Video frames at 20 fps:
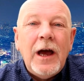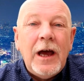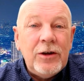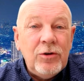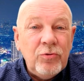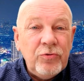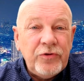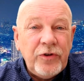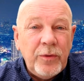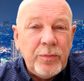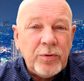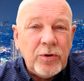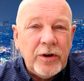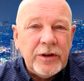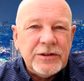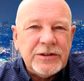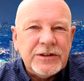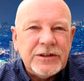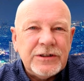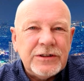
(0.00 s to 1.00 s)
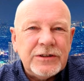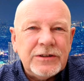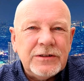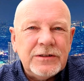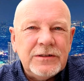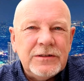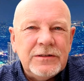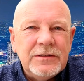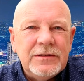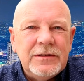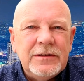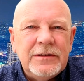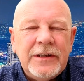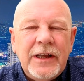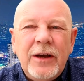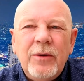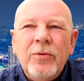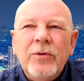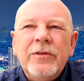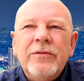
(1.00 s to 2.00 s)
And also prices.
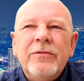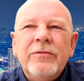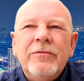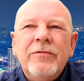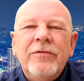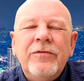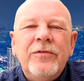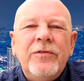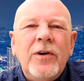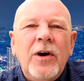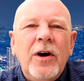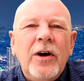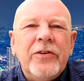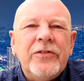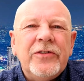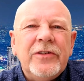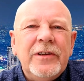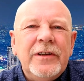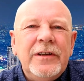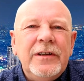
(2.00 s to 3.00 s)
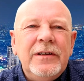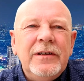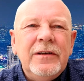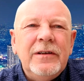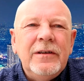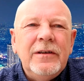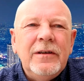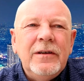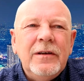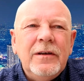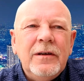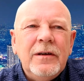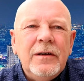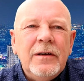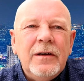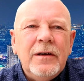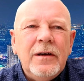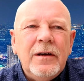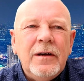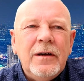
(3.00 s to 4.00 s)
They were vastly
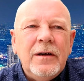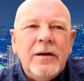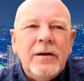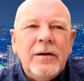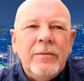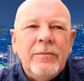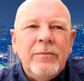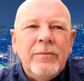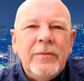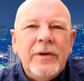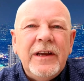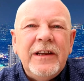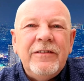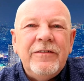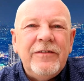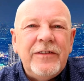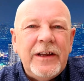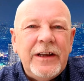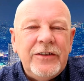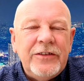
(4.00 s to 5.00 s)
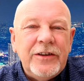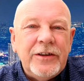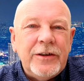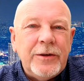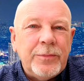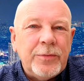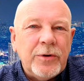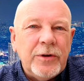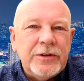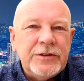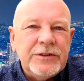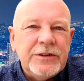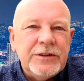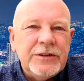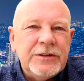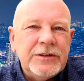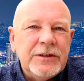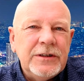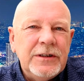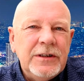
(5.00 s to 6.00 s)
um, inflated the
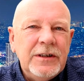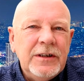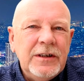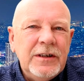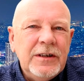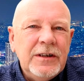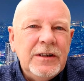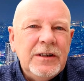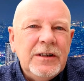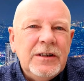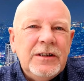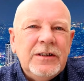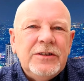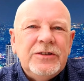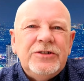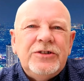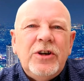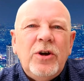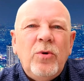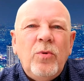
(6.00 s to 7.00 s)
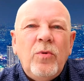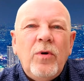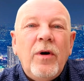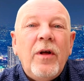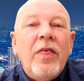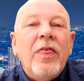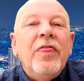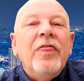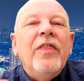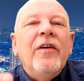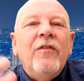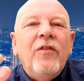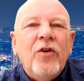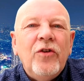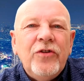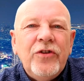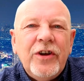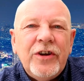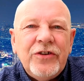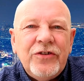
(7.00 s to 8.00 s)
prices. So the
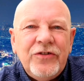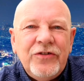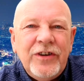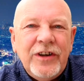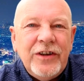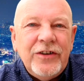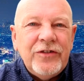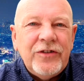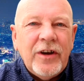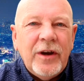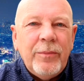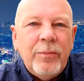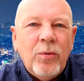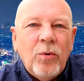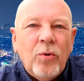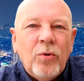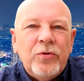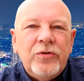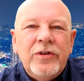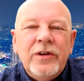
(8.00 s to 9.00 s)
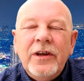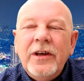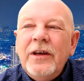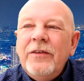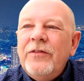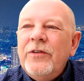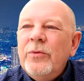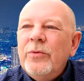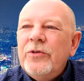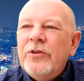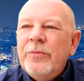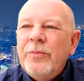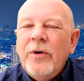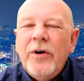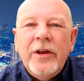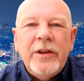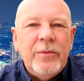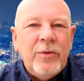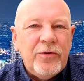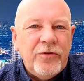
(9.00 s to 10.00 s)
Von Dutch jeans I bought, if you were to
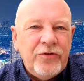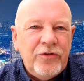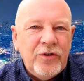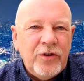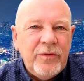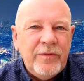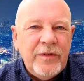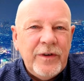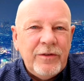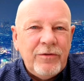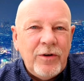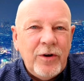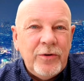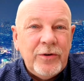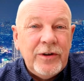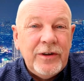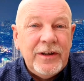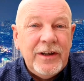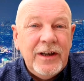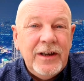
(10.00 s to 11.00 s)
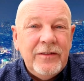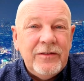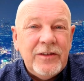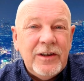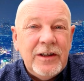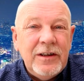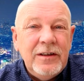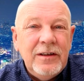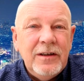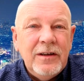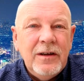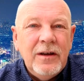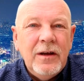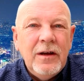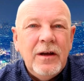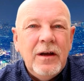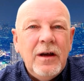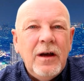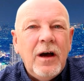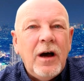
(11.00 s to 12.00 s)
buy them on Sukhumvit Road in the evening,
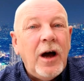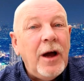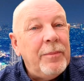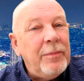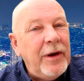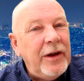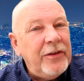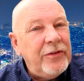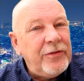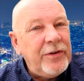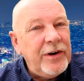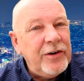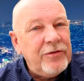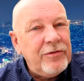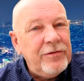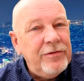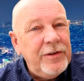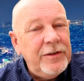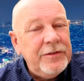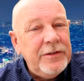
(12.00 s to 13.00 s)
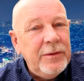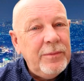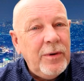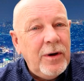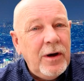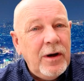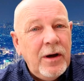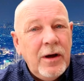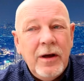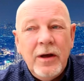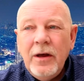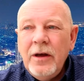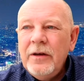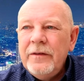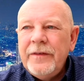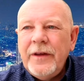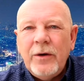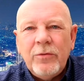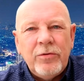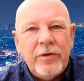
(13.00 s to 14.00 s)
I paid 350 baht.
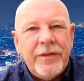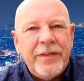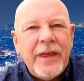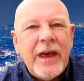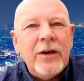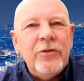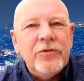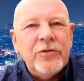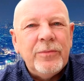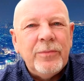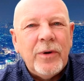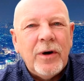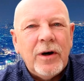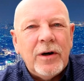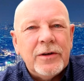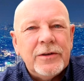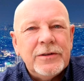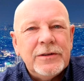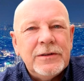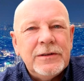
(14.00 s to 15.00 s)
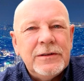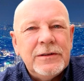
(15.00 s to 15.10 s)
They were a thousand baht.